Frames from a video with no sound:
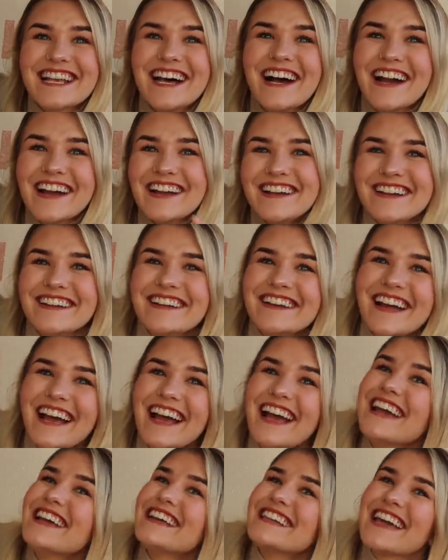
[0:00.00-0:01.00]
So
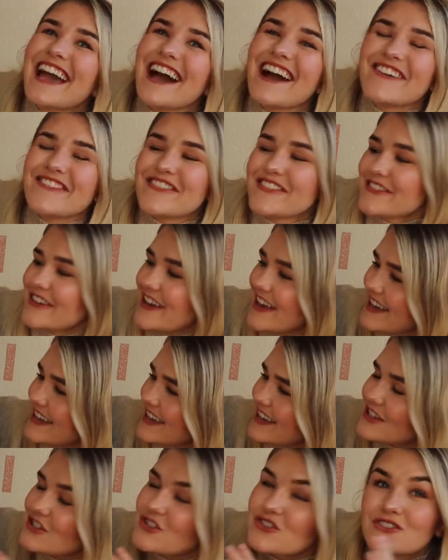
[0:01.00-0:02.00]
yeah, I feel
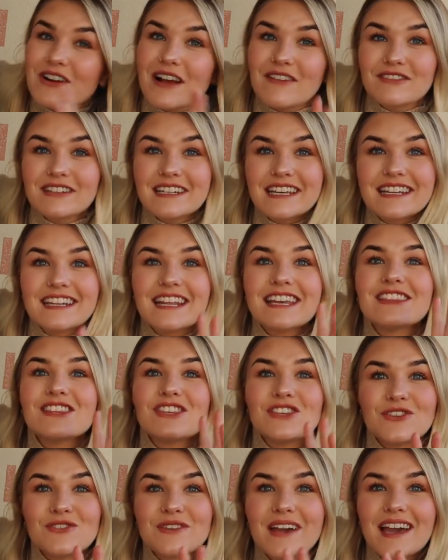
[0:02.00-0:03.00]
like traveling in
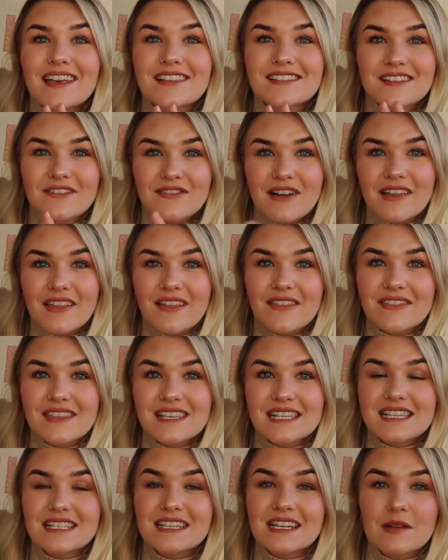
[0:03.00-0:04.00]
the UK and stuff like that,
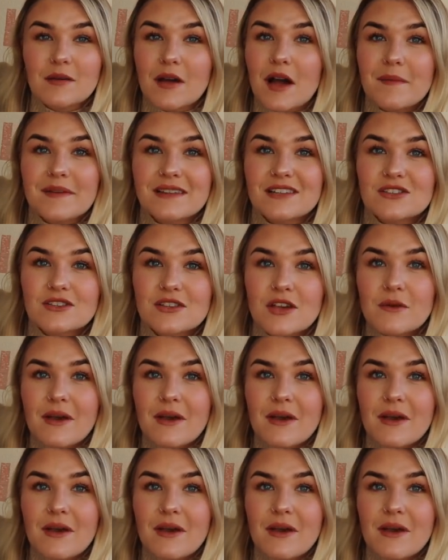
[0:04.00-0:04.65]
this is going to come in so